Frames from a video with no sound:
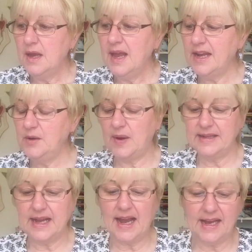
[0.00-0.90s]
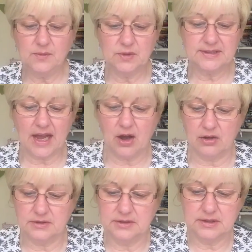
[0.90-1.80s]
Anyway, I will get
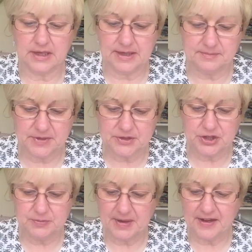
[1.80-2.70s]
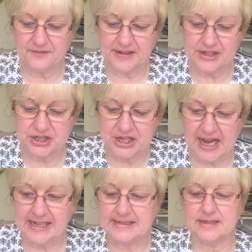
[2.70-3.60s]
on to my finished
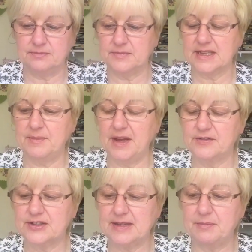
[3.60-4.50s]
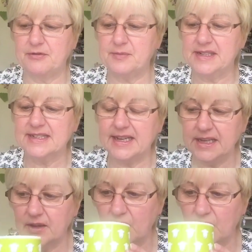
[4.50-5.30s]
items. Let me have a sip of my tea.